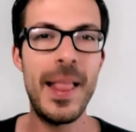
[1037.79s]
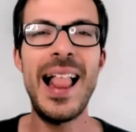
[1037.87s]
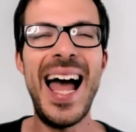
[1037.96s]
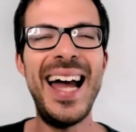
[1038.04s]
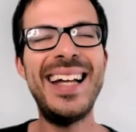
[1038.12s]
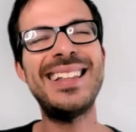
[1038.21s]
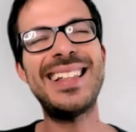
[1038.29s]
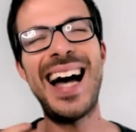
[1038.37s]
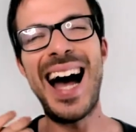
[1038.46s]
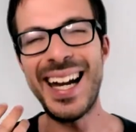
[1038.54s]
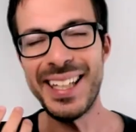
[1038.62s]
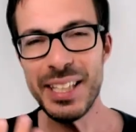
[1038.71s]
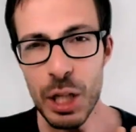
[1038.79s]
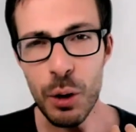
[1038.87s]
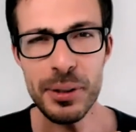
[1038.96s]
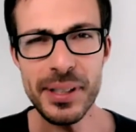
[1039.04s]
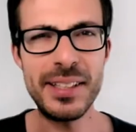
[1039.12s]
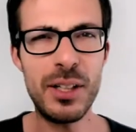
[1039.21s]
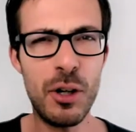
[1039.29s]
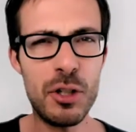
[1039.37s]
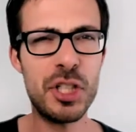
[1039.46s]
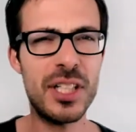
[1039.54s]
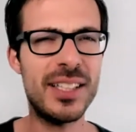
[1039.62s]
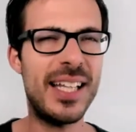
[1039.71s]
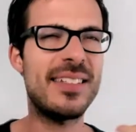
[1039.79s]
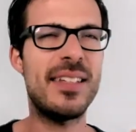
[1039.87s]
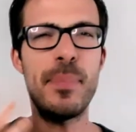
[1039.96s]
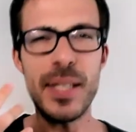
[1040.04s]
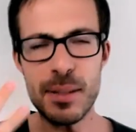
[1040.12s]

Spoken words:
And I know that coaching takes a bit